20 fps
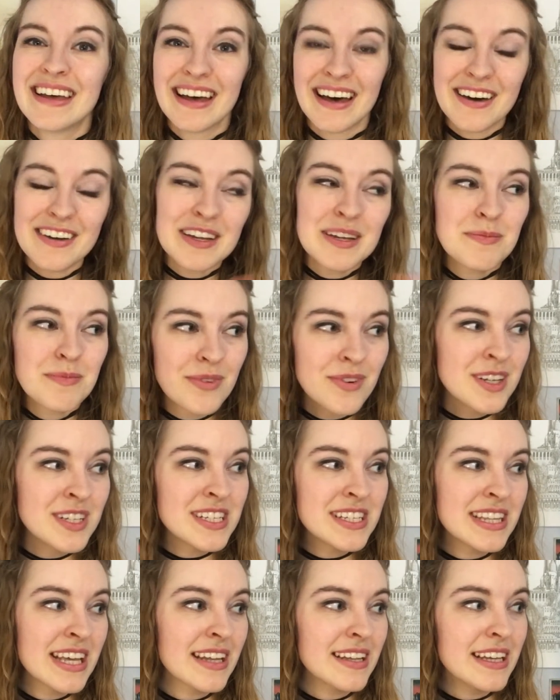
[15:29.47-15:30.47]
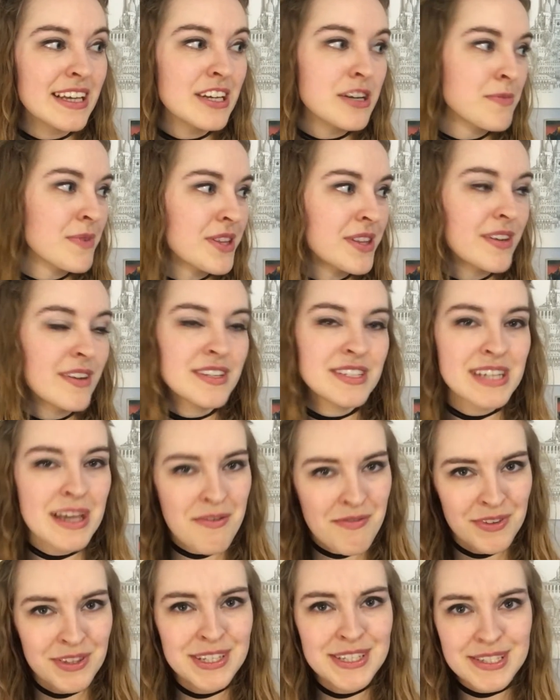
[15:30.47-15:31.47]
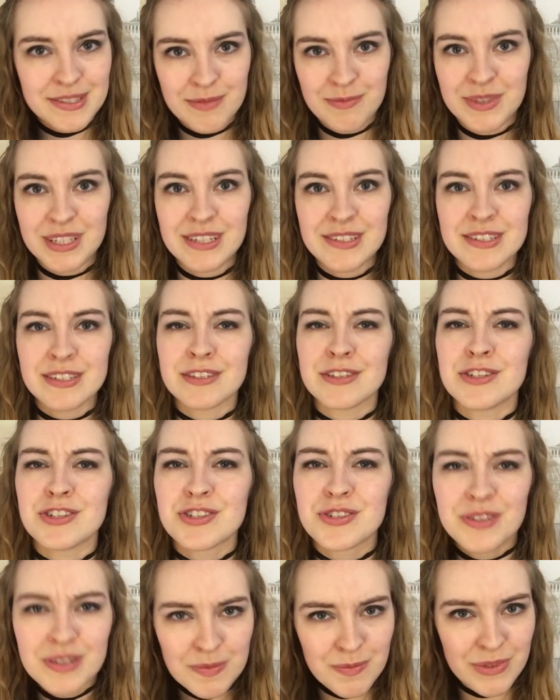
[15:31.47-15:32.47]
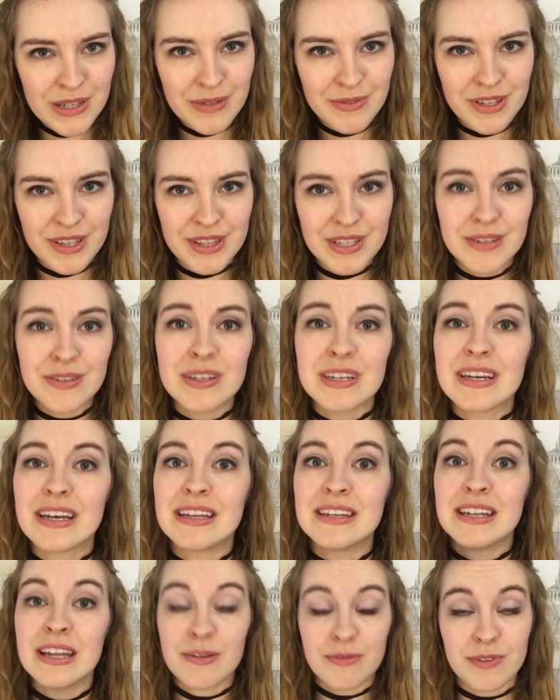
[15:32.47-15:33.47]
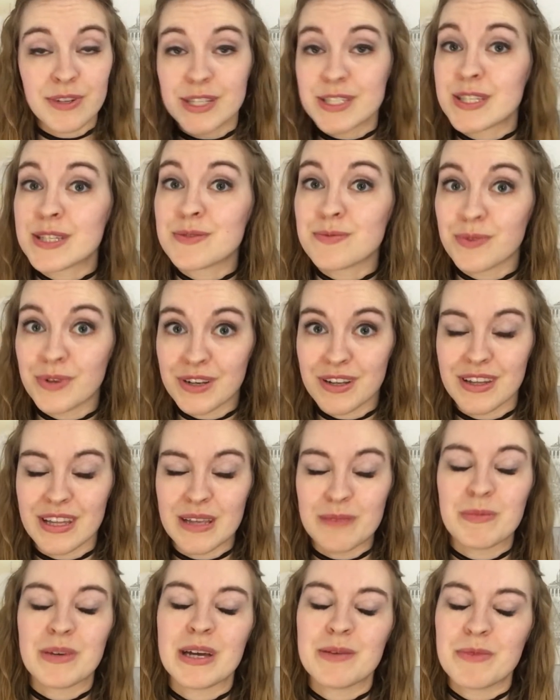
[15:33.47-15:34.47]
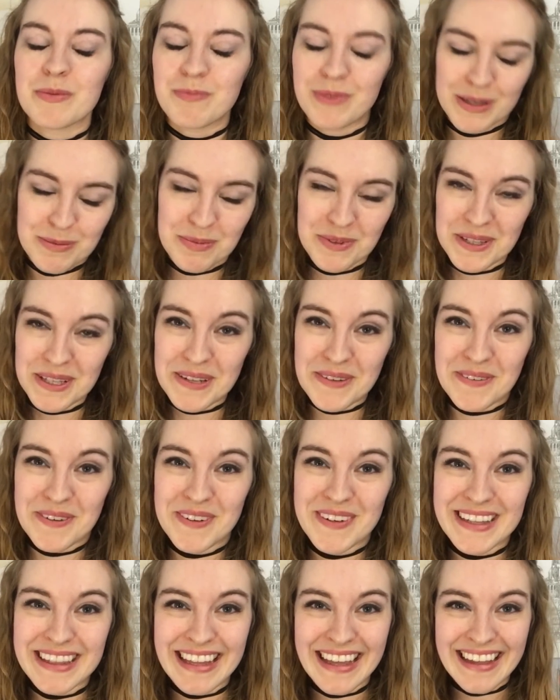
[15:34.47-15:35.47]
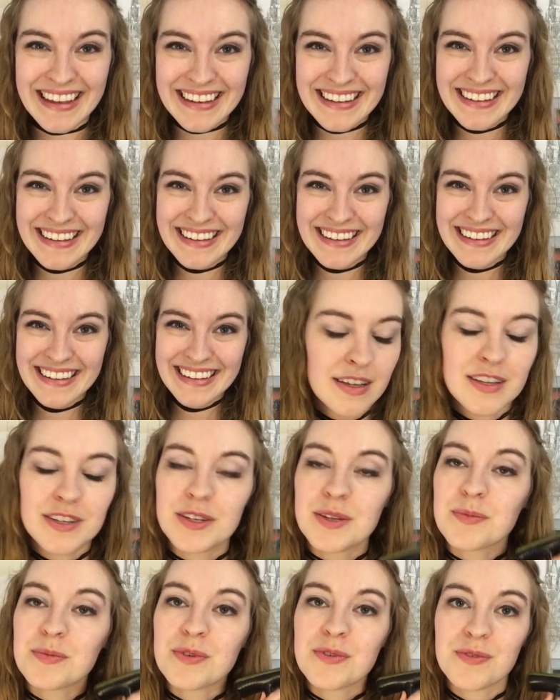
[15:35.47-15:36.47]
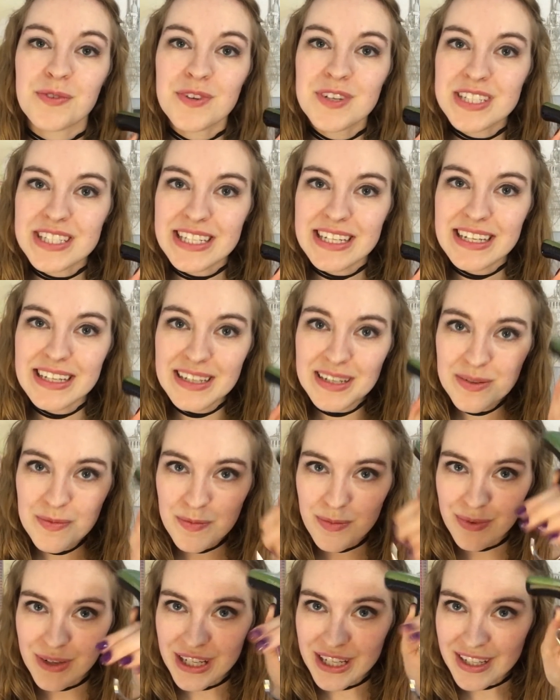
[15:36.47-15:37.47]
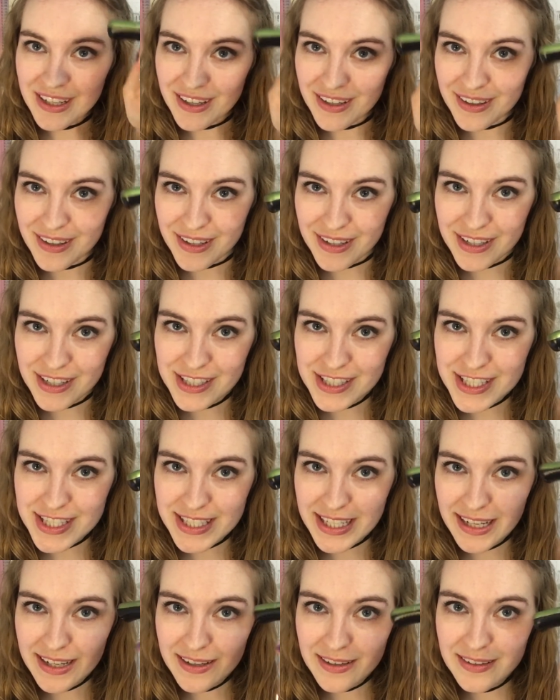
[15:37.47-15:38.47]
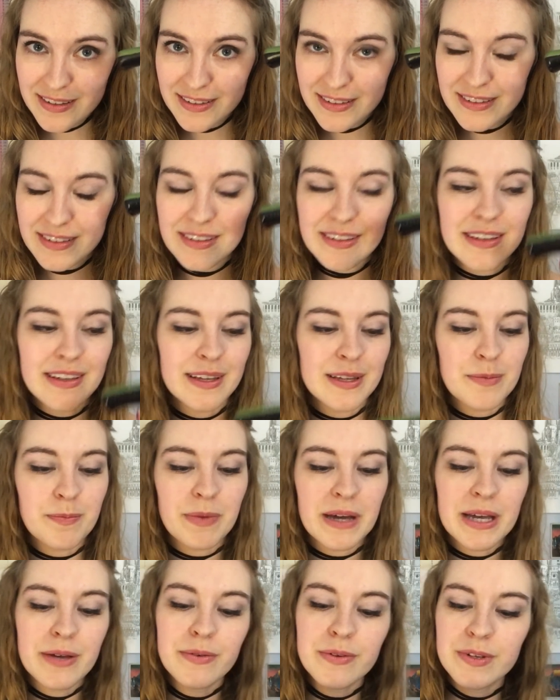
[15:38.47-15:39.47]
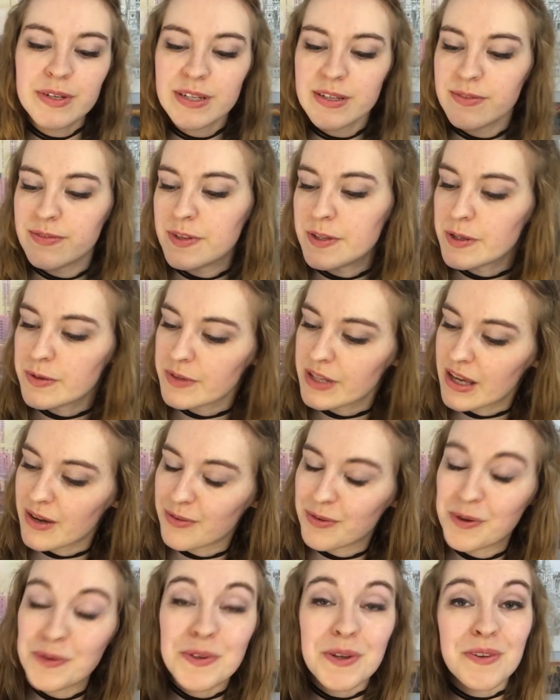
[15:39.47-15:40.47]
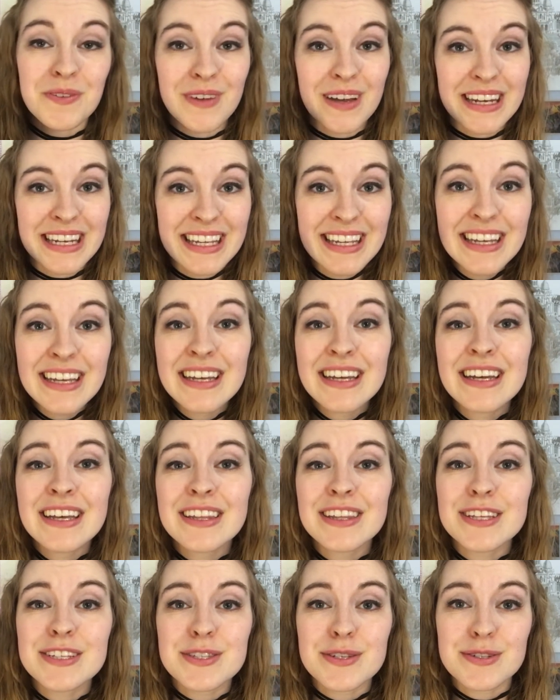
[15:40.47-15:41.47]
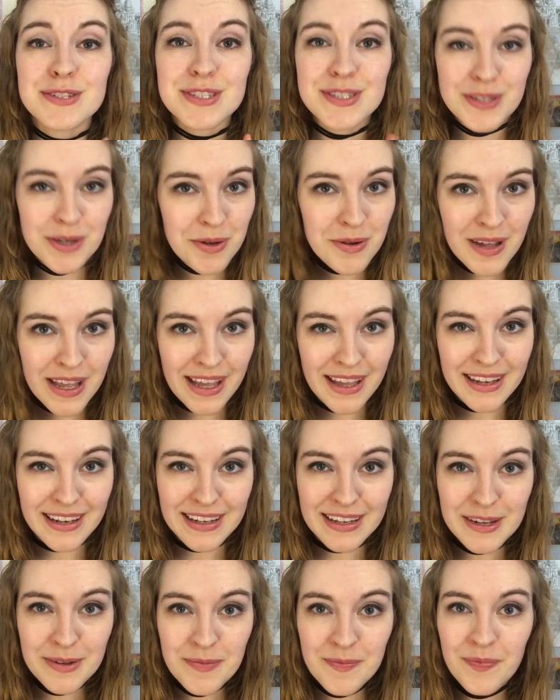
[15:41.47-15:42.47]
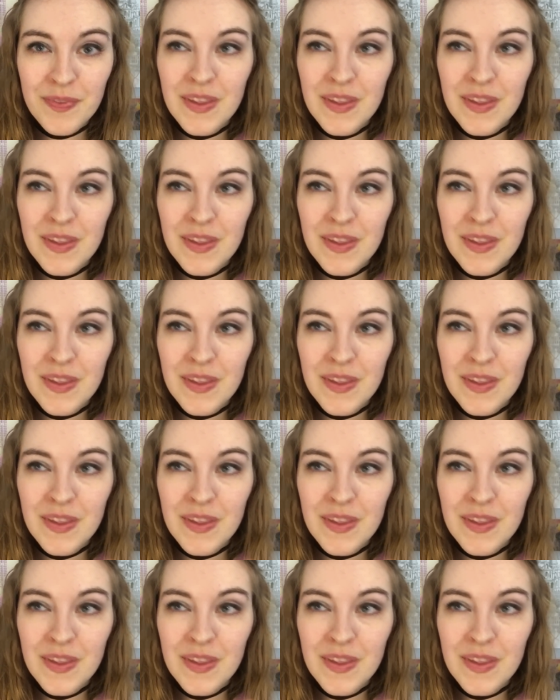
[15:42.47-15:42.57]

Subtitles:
I'll get more into that later, but there are definitely some things that you shouldn't bring with you, and Netflix is one of them. I'm a big believer in that. Number 14, bring a luggage scale, and buy one if you don't have one already. These are so handy,